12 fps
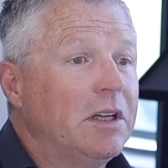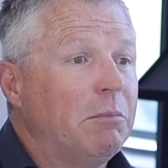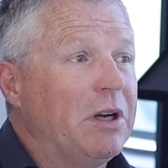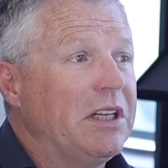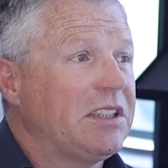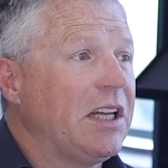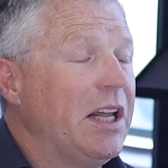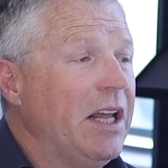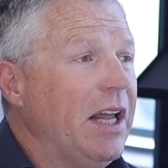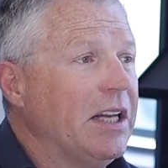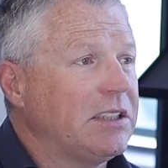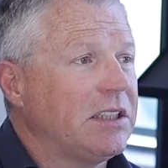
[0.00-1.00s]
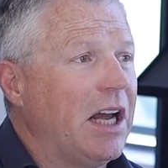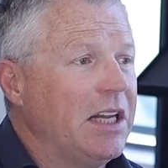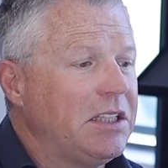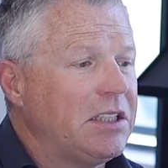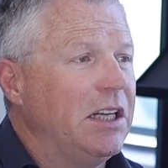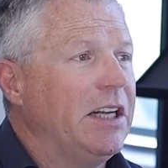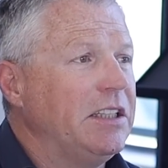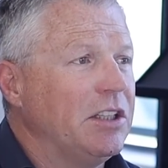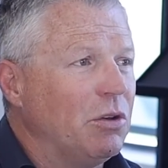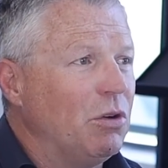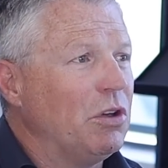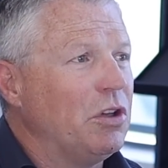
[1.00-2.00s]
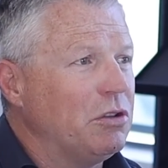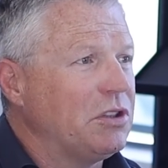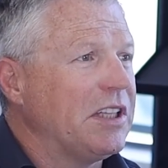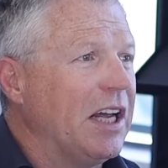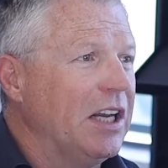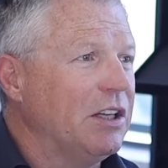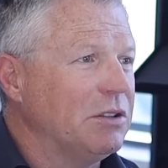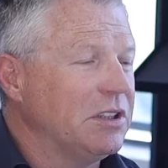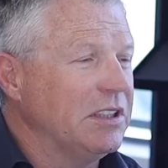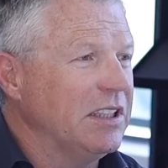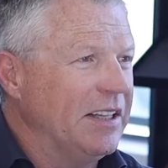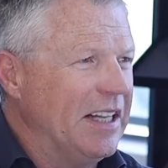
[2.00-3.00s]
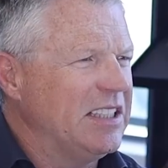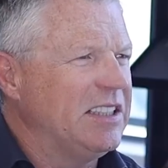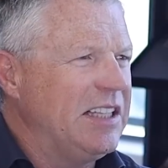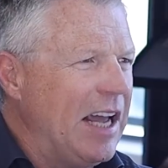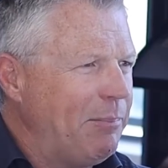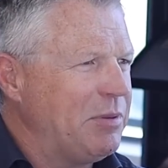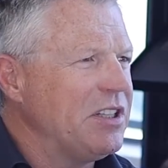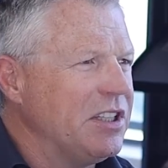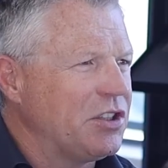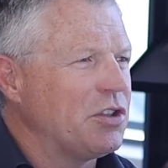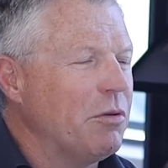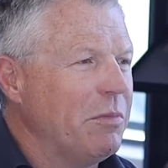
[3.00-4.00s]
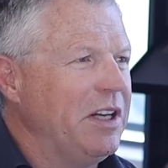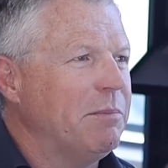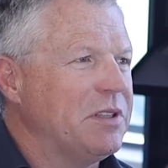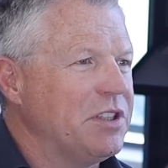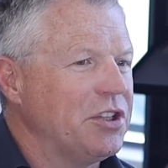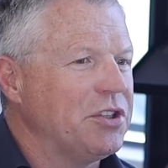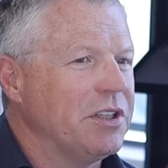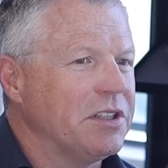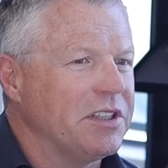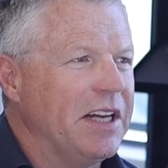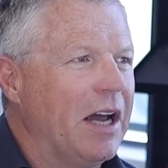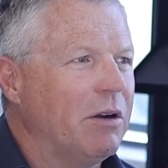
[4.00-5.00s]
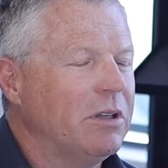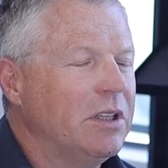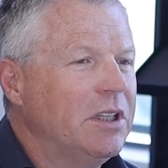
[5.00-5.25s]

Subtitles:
But it's isolating all of those silos, and there's depths in so many positions now,